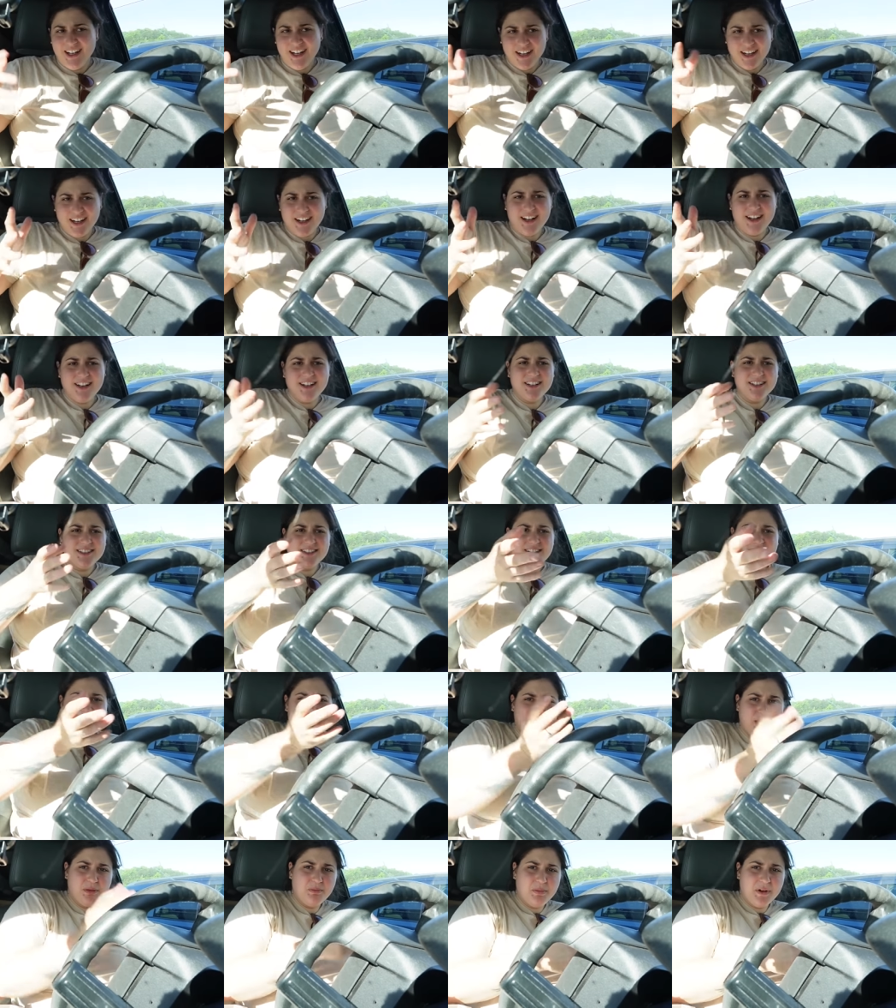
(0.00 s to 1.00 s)
I got
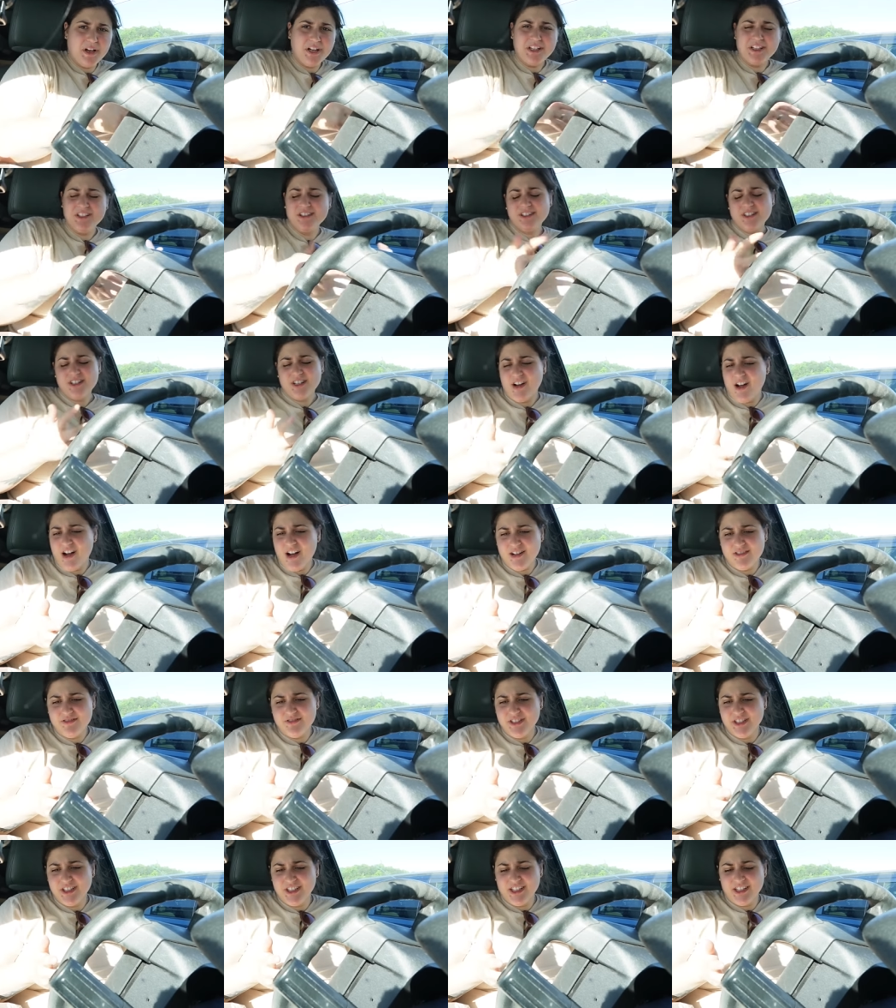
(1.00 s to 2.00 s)
a Bucky's
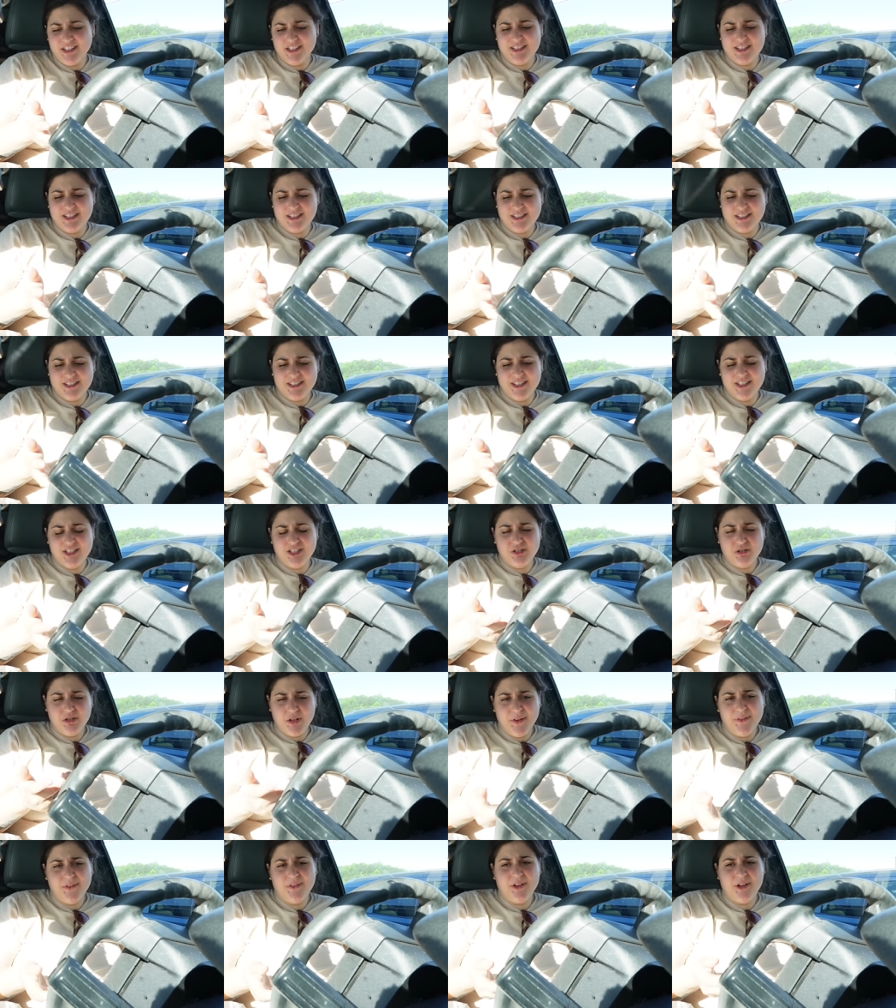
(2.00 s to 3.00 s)
coffee because they do
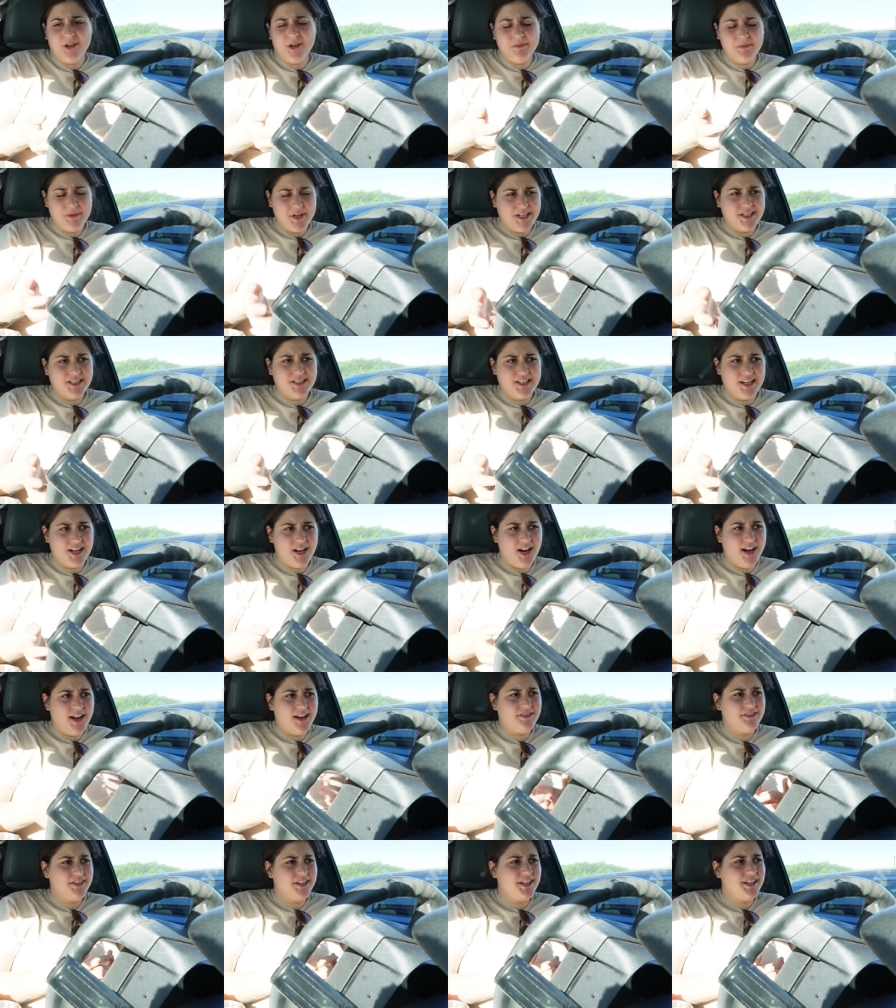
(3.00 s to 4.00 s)
have amazing
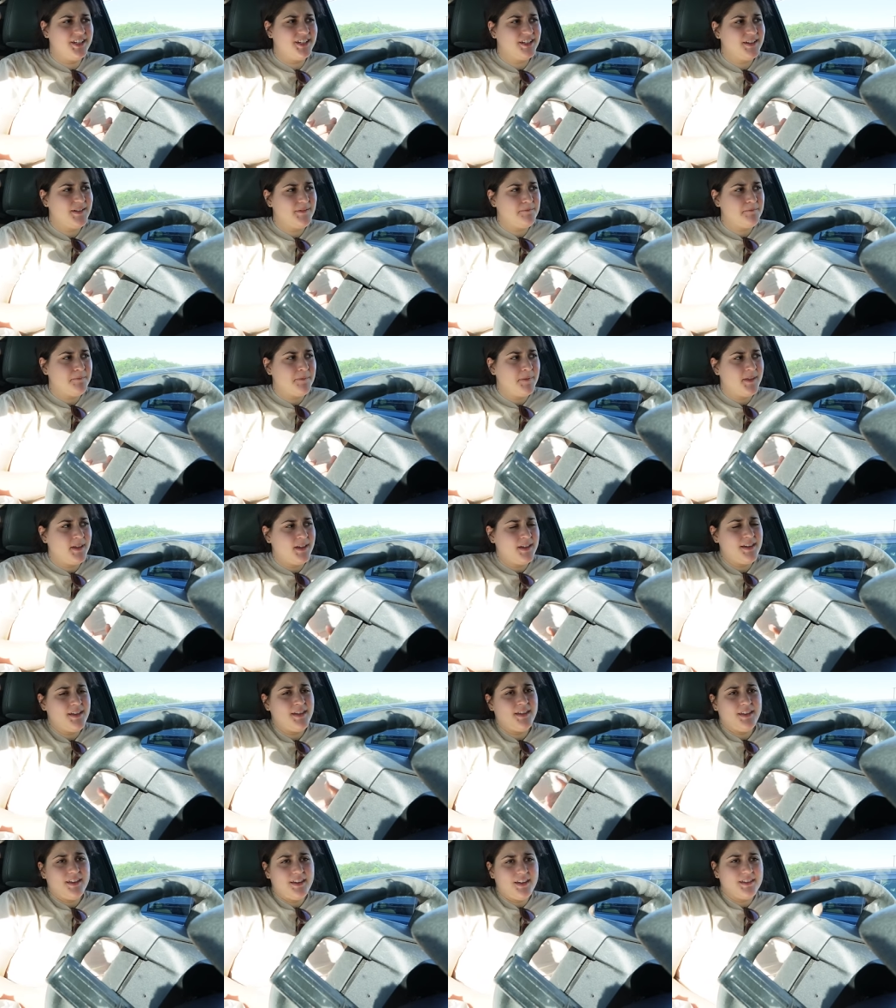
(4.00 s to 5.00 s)
coffee.
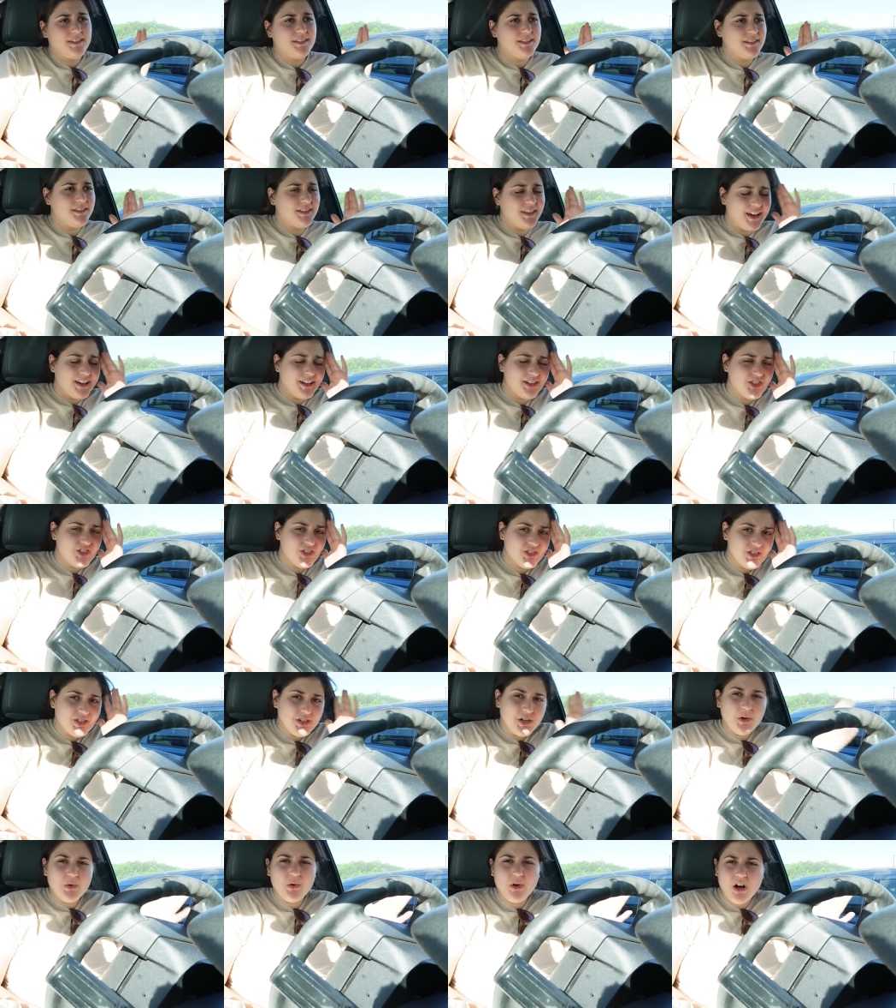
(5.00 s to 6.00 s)
That is
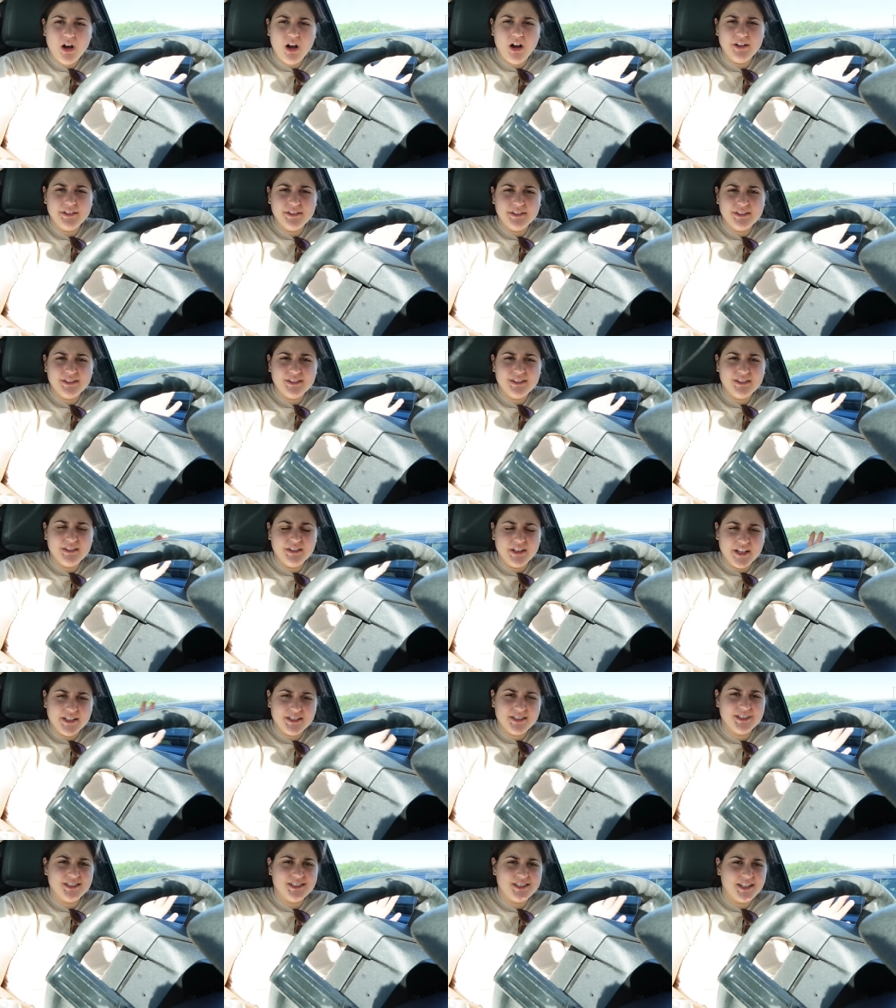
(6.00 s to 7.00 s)
so
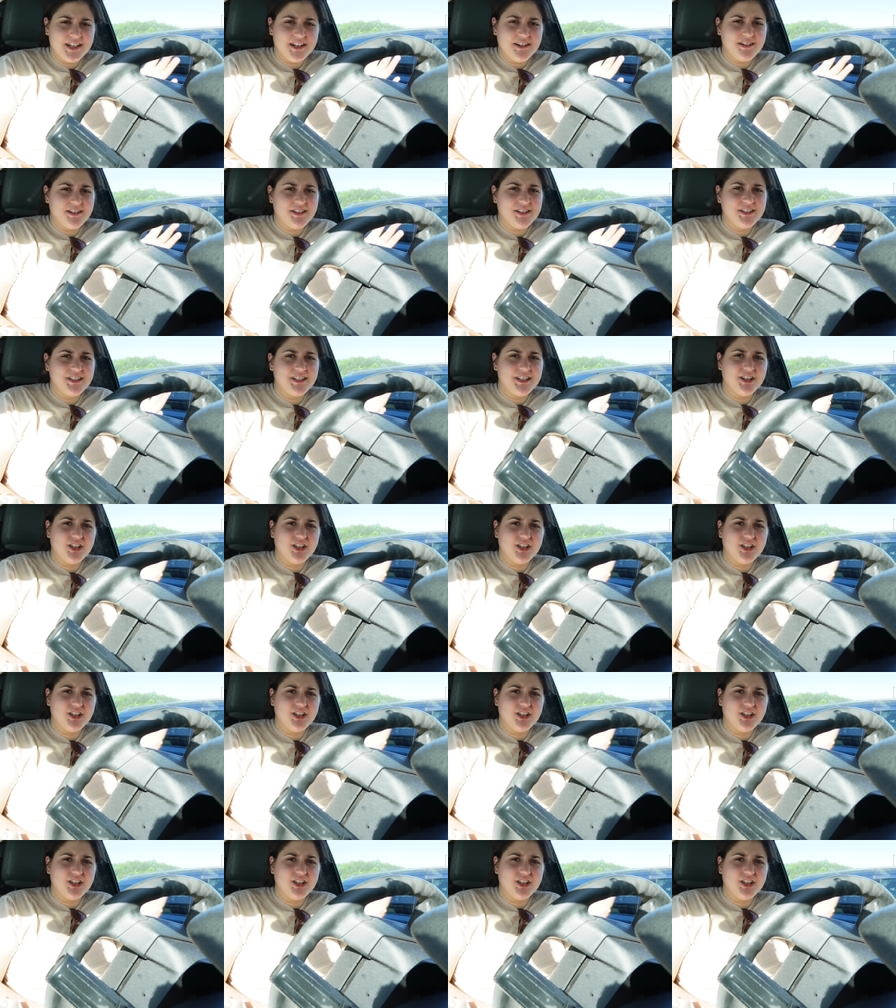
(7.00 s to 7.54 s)
unnecessarily